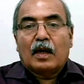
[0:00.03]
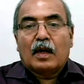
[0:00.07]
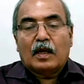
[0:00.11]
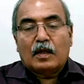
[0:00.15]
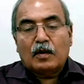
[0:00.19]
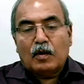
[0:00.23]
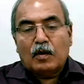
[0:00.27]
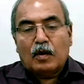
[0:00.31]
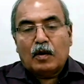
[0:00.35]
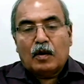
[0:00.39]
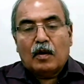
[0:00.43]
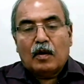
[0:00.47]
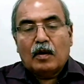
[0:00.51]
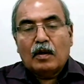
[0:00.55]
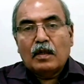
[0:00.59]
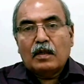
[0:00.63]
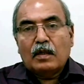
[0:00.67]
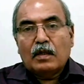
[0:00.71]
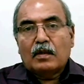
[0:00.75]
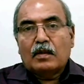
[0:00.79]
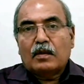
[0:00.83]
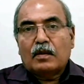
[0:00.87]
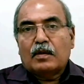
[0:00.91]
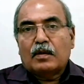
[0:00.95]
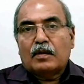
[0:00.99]
Hello
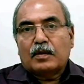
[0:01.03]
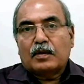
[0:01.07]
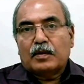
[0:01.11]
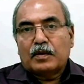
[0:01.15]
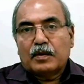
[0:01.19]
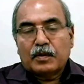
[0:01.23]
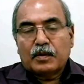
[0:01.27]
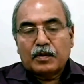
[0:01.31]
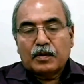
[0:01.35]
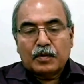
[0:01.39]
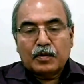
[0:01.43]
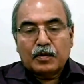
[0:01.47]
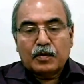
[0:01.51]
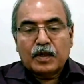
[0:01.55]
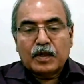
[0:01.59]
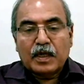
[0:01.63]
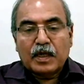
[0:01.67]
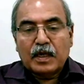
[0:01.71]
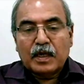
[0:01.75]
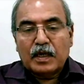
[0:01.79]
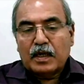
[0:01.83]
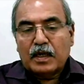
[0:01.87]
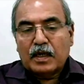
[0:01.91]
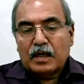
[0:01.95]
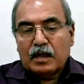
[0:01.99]
all.
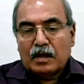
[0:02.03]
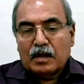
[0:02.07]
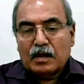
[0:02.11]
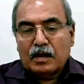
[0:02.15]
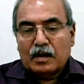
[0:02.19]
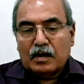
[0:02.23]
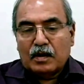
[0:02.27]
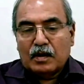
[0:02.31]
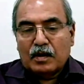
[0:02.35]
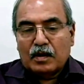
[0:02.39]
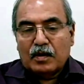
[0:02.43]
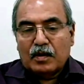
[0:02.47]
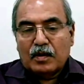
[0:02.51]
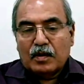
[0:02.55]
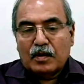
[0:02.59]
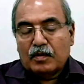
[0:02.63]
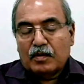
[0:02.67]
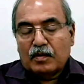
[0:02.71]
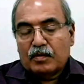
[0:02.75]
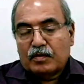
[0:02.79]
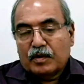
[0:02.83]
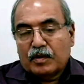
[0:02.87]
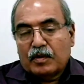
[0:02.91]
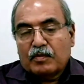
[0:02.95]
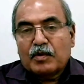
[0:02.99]
Today
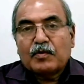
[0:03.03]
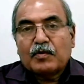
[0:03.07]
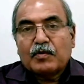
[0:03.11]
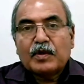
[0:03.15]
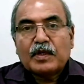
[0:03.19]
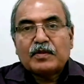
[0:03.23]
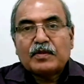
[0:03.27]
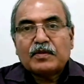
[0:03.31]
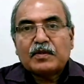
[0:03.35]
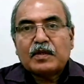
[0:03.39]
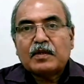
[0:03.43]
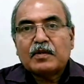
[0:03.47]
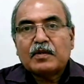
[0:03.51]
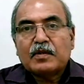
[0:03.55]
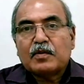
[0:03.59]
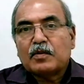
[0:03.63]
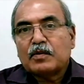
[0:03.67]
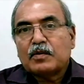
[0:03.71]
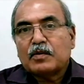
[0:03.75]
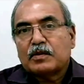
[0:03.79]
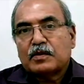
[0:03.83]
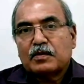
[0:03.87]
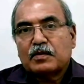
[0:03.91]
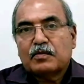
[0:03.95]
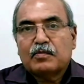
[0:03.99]
from the western
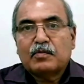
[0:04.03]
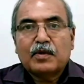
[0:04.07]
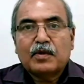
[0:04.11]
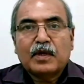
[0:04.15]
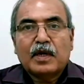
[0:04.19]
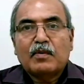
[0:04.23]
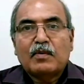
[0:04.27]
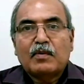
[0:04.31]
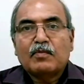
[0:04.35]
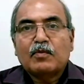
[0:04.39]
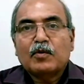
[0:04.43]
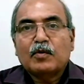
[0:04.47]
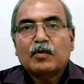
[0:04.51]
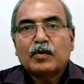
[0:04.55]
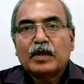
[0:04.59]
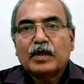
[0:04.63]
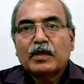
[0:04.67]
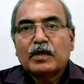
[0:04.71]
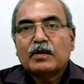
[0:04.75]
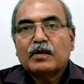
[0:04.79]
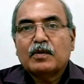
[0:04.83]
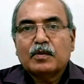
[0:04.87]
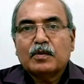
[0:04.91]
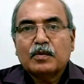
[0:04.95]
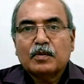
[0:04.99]
coast we are
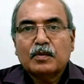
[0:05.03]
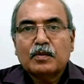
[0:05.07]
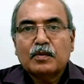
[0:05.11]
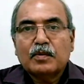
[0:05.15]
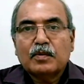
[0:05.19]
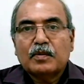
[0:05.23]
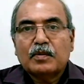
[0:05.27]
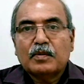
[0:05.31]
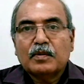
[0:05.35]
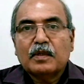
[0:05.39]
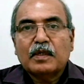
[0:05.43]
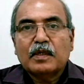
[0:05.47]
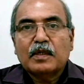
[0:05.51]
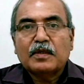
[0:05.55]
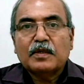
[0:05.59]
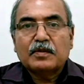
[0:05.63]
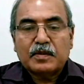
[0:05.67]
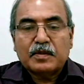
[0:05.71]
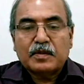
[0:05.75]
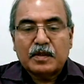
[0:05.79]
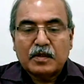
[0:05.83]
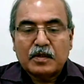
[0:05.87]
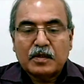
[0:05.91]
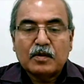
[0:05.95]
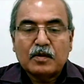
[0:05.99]
moving to the
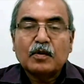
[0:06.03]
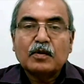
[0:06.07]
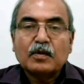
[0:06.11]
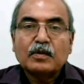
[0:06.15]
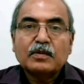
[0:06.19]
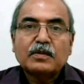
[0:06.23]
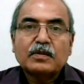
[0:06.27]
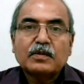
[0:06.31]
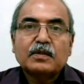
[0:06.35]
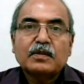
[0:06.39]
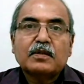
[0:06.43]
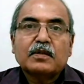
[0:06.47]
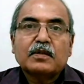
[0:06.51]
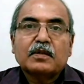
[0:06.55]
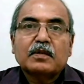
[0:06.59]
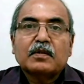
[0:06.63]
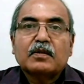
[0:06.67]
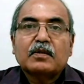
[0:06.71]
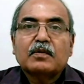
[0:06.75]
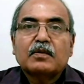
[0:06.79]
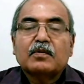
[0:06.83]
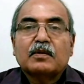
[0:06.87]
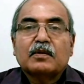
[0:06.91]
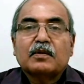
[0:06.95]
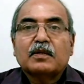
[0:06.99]
eastern coast
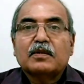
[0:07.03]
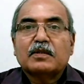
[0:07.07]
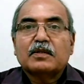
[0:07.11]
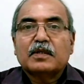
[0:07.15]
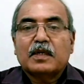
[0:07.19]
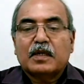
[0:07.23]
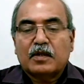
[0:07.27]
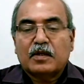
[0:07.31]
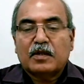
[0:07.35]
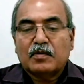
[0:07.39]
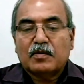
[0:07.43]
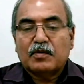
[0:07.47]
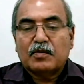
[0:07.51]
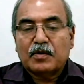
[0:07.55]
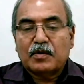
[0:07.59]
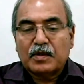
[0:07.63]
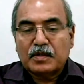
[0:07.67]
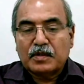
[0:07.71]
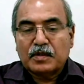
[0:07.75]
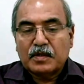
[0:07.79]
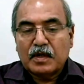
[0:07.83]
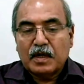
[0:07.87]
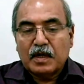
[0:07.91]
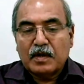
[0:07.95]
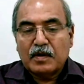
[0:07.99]
to the state of
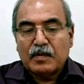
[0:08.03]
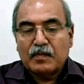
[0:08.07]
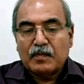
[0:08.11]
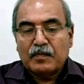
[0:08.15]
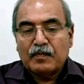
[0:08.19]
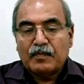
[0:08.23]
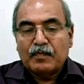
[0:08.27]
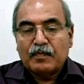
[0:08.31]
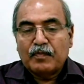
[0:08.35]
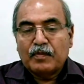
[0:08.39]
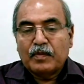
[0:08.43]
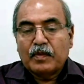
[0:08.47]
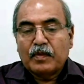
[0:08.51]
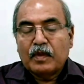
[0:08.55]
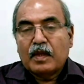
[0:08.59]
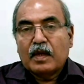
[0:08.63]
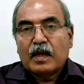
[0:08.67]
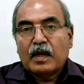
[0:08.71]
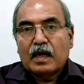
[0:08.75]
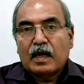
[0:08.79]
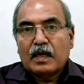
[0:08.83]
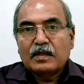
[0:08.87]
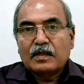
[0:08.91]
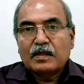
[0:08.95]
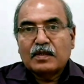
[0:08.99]
Odisha
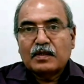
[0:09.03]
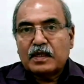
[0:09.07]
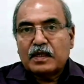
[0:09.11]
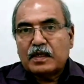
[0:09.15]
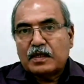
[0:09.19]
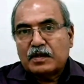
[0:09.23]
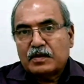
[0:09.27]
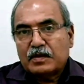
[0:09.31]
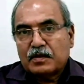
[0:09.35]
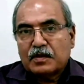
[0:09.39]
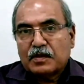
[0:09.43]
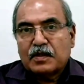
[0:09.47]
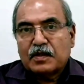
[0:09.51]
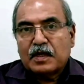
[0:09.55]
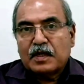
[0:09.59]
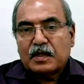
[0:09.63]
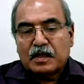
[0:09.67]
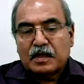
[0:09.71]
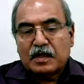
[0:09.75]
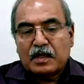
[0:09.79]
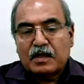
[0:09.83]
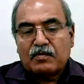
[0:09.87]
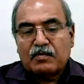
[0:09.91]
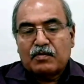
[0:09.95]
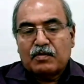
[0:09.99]
and see its
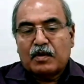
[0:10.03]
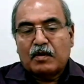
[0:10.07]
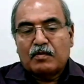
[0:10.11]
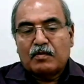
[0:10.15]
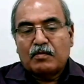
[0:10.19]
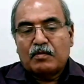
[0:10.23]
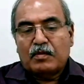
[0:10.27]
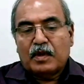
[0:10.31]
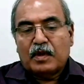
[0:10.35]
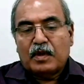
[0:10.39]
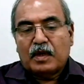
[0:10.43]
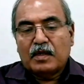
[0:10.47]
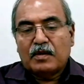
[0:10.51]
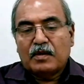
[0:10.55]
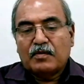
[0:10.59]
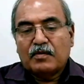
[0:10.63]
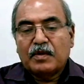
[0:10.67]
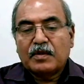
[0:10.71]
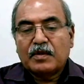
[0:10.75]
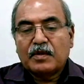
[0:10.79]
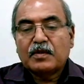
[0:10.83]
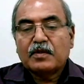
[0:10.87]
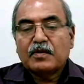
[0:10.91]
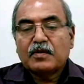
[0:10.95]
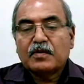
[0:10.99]
journey from
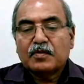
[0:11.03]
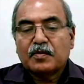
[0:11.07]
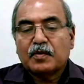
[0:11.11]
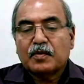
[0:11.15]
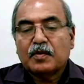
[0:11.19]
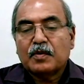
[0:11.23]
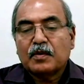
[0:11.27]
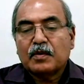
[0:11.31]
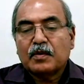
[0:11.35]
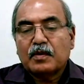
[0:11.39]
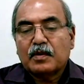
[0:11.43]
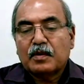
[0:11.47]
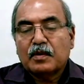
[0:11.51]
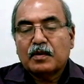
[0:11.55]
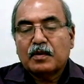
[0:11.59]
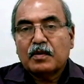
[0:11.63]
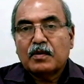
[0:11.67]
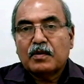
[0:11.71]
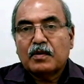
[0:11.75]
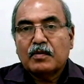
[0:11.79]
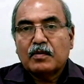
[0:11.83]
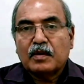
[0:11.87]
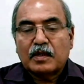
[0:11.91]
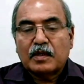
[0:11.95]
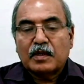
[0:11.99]
NFHS 4 to
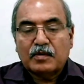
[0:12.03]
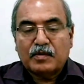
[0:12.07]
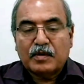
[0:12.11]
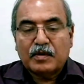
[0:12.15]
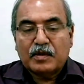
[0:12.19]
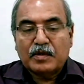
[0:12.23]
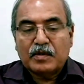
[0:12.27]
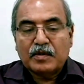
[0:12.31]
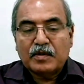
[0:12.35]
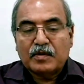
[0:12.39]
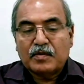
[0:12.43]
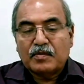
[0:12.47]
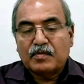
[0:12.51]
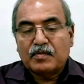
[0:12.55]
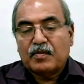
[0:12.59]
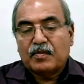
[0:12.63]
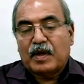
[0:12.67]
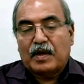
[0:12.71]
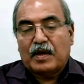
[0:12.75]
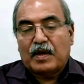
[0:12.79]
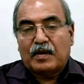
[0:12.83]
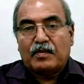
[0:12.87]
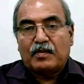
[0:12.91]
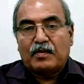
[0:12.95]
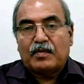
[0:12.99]
NFHS
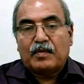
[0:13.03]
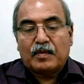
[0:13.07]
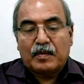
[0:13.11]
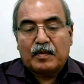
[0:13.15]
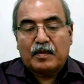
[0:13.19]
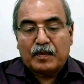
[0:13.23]
5.